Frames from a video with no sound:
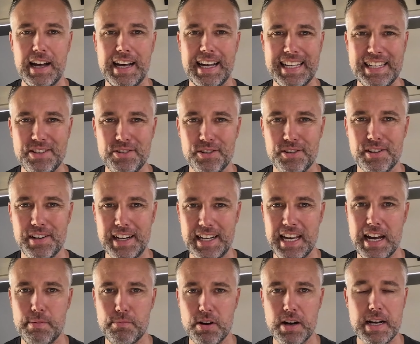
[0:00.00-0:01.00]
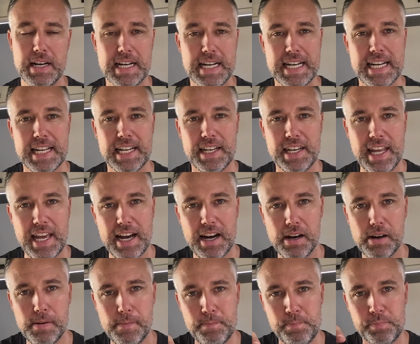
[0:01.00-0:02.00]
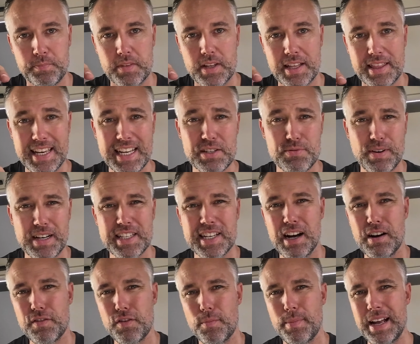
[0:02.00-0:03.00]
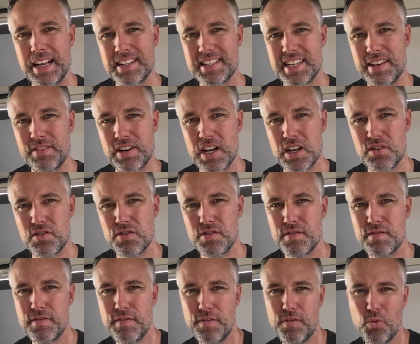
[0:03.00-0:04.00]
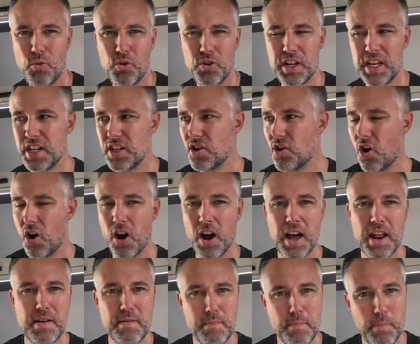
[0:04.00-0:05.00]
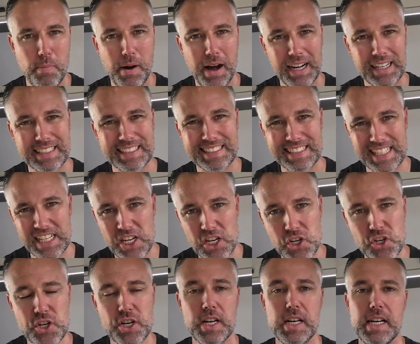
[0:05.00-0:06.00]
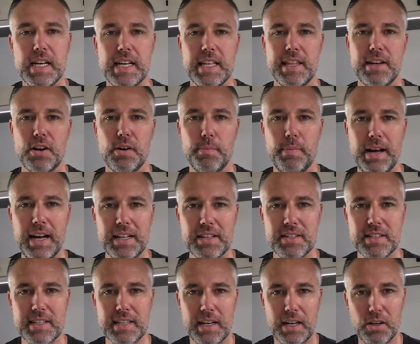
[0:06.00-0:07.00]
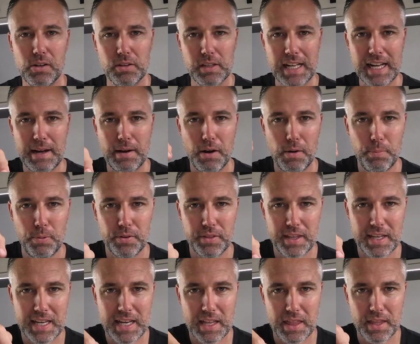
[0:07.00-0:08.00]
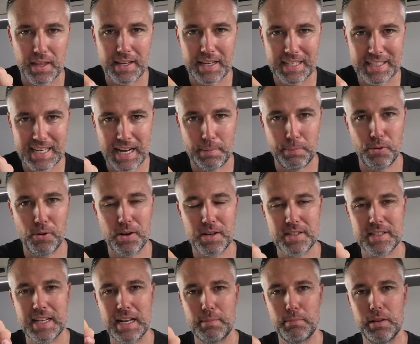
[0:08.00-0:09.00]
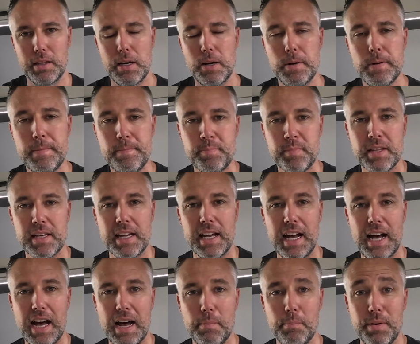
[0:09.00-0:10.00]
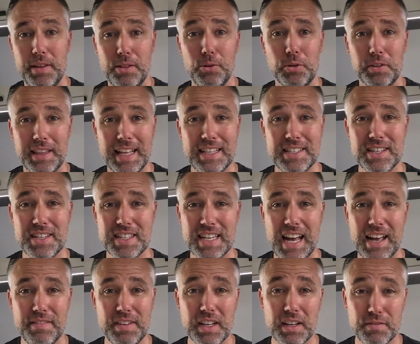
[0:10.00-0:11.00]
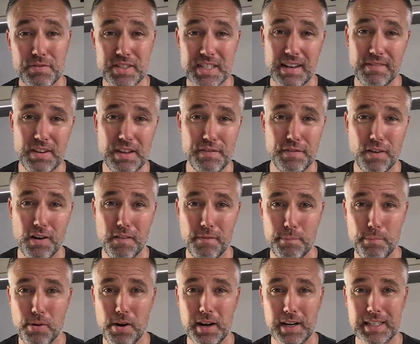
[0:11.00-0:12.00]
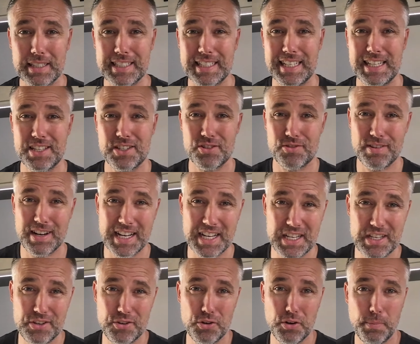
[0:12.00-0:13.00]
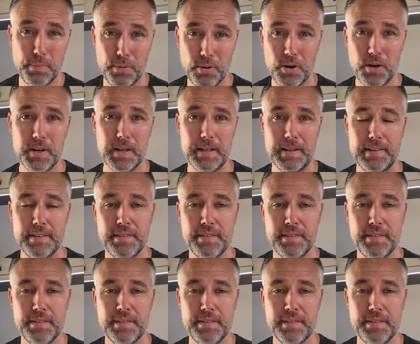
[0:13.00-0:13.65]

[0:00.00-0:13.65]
your camera. Now, these retail for about $749-ish, thereabouts. I'll put the exact price down below. But look, that's a saving of $75 straight into your pocket.